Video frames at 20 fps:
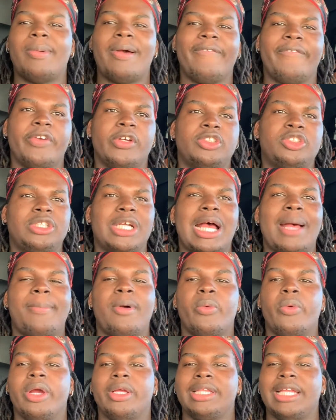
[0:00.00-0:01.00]
my first job. I
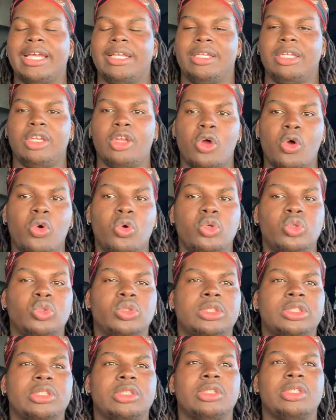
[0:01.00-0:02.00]
worked at
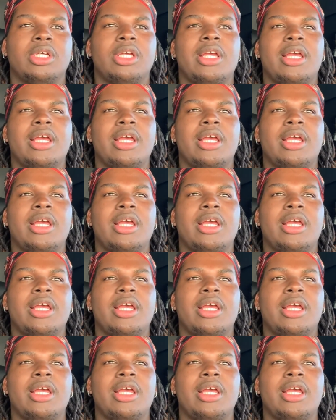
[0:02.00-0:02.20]
Lowe's.